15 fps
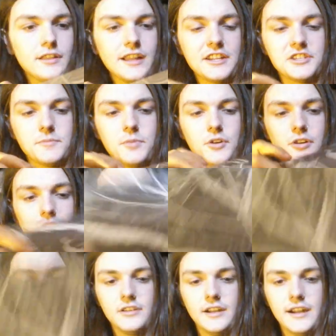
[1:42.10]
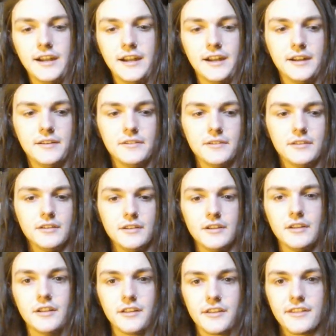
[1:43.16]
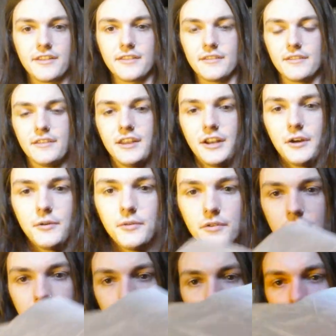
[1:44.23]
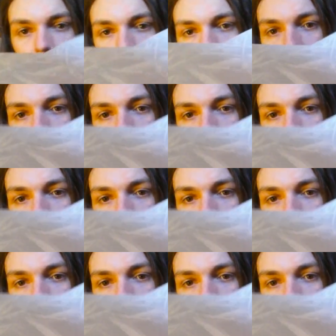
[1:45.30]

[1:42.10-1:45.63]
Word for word: illegible uh, you know printed